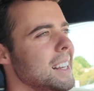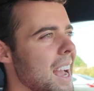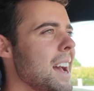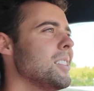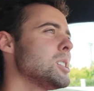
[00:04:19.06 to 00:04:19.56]

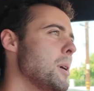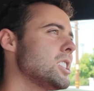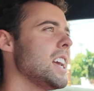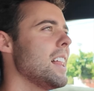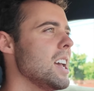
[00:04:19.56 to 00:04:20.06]
and the
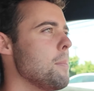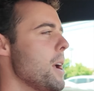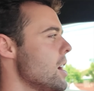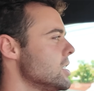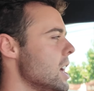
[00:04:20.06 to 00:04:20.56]
Speciale
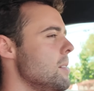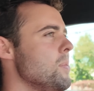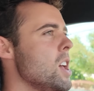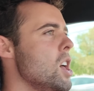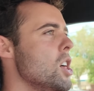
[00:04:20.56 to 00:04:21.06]
Aperta,
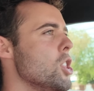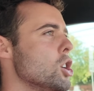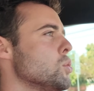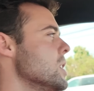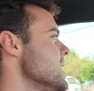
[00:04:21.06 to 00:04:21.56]

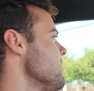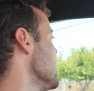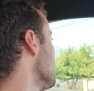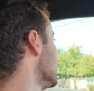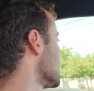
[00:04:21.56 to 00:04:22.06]
those were
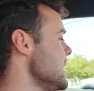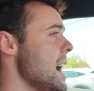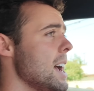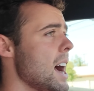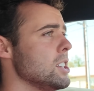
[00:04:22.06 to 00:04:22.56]
different. Basically,
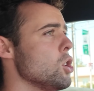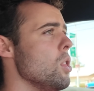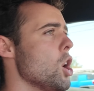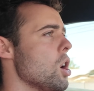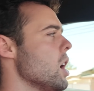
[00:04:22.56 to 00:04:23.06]
I
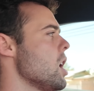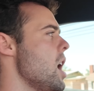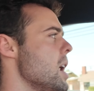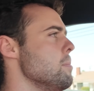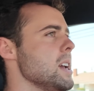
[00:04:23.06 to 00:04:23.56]
sold the
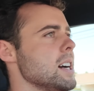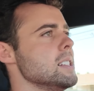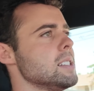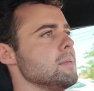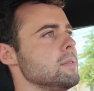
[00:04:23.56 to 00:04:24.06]
Huracan
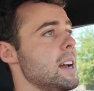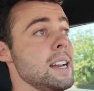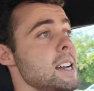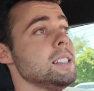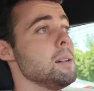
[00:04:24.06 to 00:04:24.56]
because I
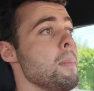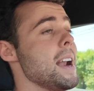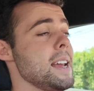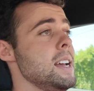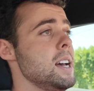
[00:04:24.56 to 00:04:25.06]
needed some
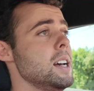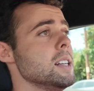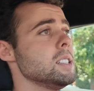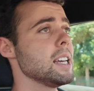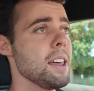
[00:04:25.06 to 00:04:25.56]
money
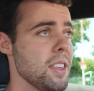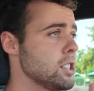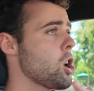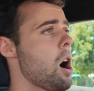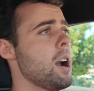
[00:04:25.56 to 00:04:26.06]
to get
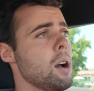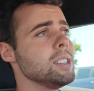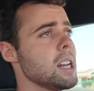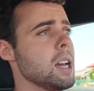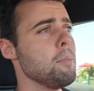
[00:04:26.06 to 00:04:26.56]
this car, and I
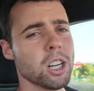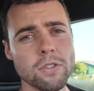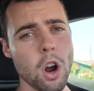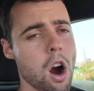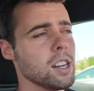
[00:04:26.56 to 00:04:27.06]
was getting a bunch
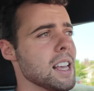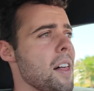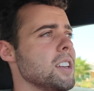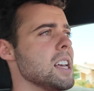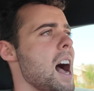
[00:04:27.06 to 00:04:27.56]
of cars
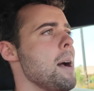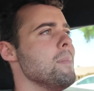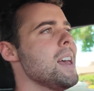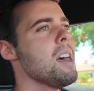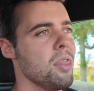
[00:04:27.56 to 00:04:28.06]
at the
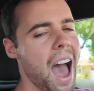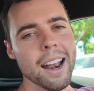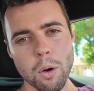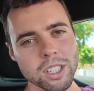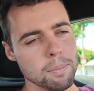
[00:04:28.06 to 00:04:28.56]
time.
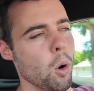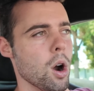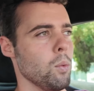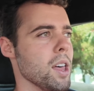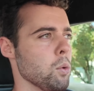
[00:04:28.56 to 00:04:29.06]
That I wasn't
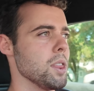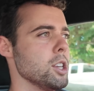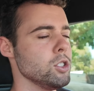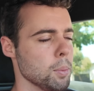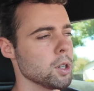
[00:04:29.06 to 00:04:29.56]
bored with
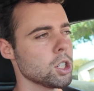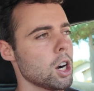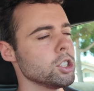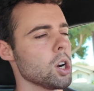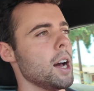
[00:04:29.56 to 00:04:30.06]
the
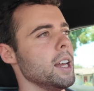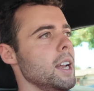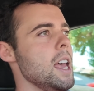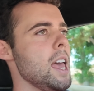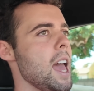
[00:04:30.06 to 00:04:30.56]
supercharger on
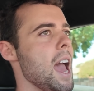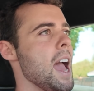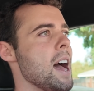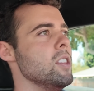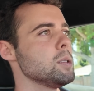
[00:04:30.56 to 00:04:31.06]
it.
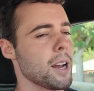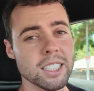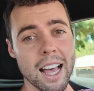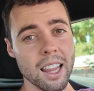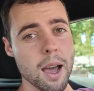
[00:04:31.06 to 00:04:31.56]
And the
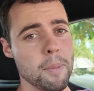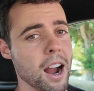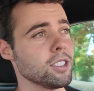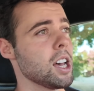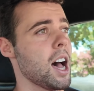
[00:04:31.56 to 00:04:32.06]
Speciale
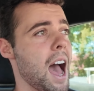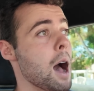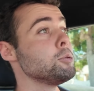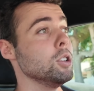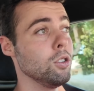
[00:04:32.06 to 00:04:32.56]
Aperta,
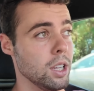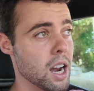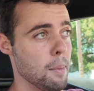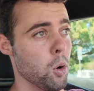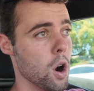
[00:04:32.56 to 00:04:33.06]
absolutely
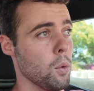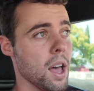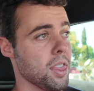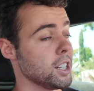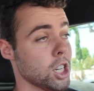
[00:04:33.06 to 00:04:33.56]
not bored
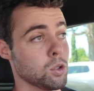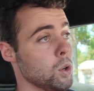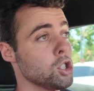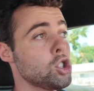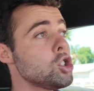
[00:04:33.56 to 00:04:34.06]
with. It just
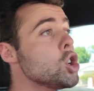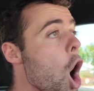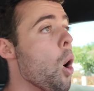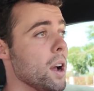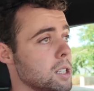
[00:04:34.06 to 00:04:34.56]
was
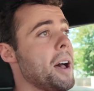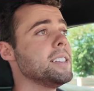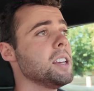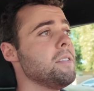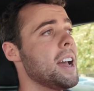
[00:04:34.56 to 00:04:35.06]
so
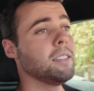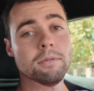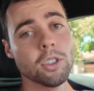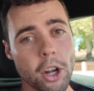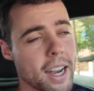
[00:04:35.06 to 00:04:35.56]
expensive, I
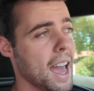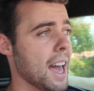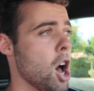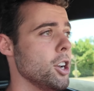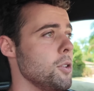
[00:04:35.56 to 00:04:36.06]
couldn't
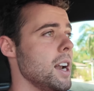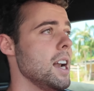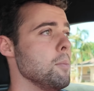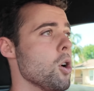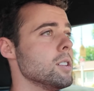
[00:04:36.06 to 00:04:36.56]
hang on to it
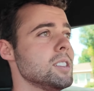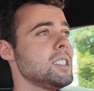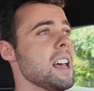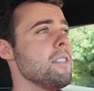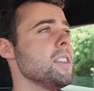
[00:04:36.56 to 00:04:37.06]
anymore.
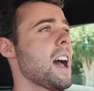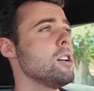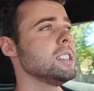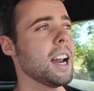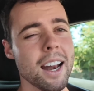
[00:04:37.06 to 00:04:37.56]

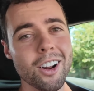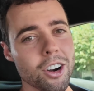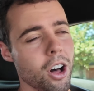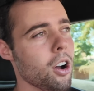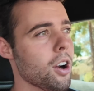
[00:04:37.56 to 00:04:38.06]

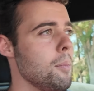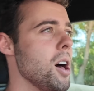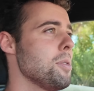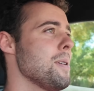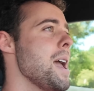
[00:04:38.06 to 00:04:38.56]
$7,800 a
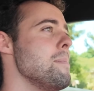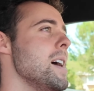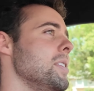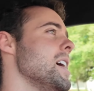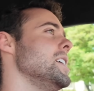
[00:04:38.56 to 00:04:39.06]
month
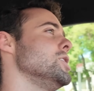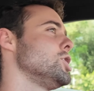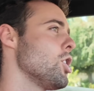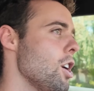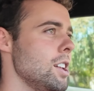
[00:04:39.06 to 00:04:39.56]
payment, then
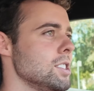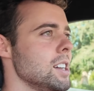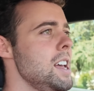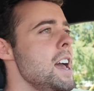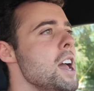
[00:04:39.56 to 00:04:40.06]
insurance,
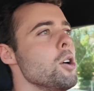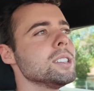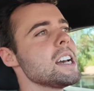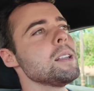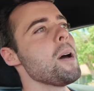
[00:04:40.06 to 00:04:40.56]
and it was
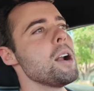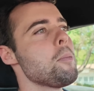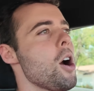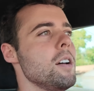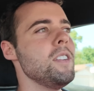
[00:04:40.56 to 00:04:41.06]
like the better
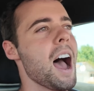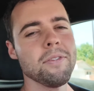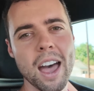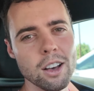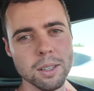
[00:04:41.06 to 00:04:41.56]
part of
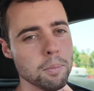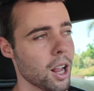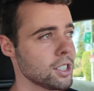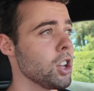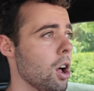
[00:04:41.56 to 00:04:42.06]
$9,000
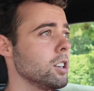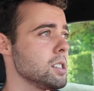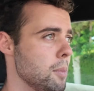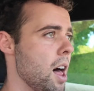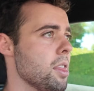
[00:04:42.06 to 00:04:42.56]
plus
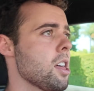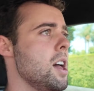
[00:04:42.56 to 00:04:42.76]
a month